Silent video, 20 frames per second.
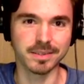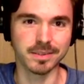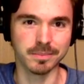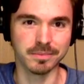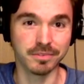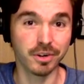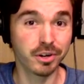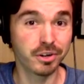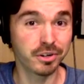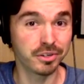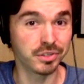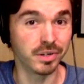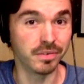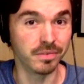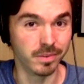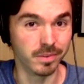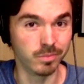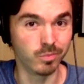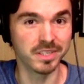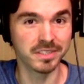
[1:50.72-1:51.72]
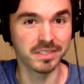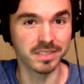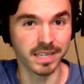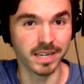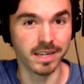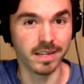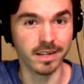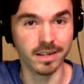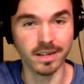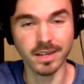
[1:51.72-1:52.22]
some photos of them. Once
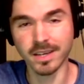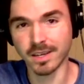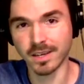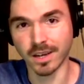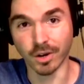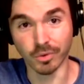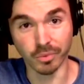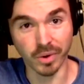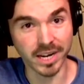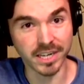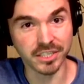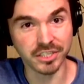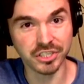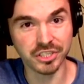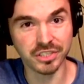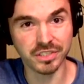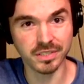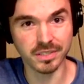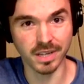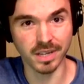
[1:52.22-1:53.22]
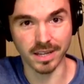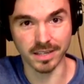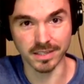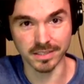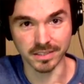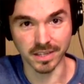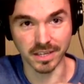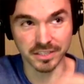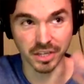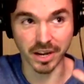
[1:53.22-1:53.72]
again, arranged
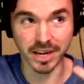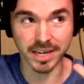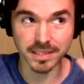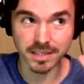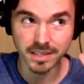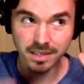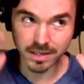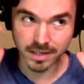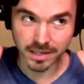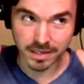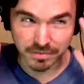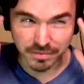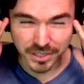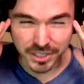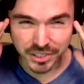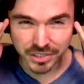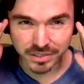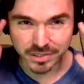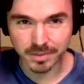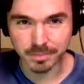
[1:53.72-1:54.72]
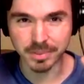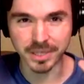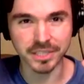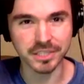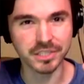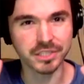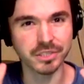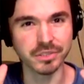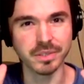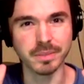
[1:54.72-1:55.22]
as, as I envisioned the
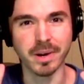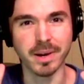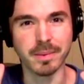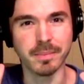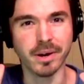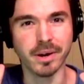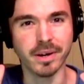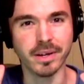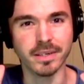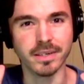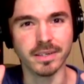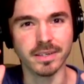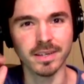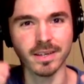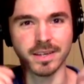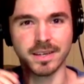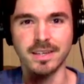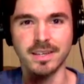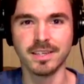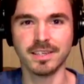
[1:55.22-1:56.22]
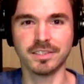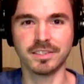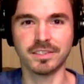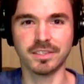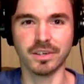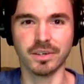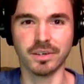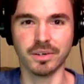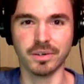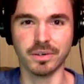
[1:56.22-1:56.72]
picture in my mind.
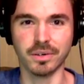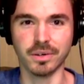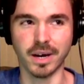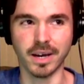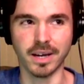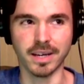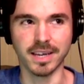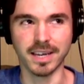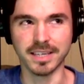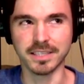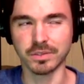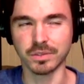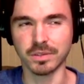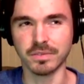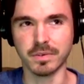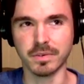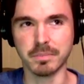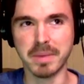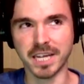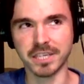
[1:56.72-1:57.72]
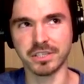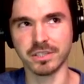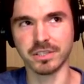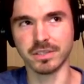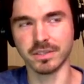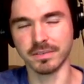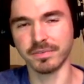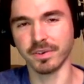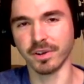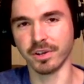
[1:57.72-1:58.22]
So I, I, sort of
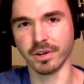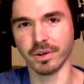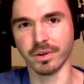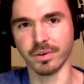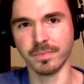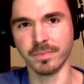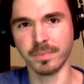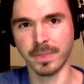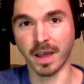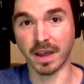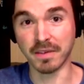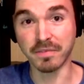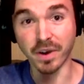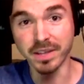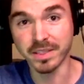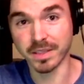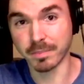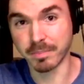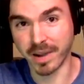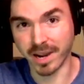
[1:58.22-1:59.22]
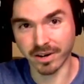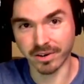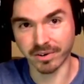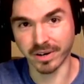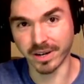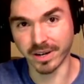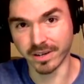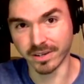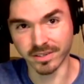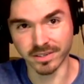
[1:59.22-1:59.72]
imagine the photo, I find the
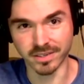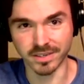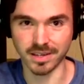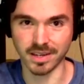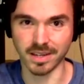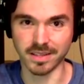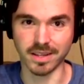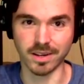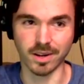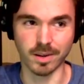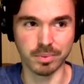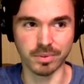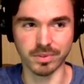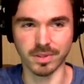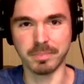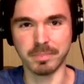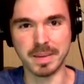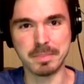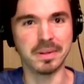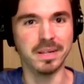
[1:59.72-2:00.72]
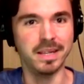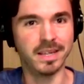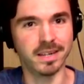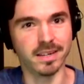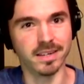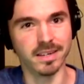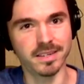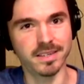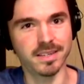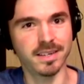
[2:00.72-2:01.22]
background, and then I put the people in
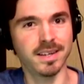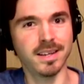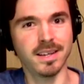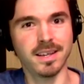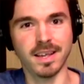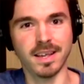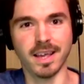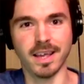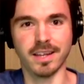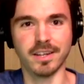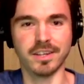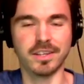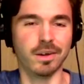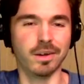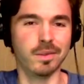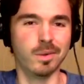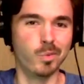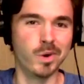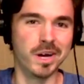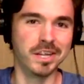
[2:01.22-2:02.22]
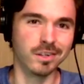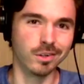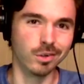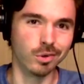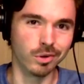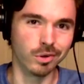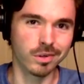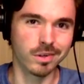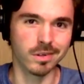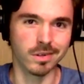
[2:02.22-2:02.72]
it and tell them where to
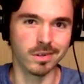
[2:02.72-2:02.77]
look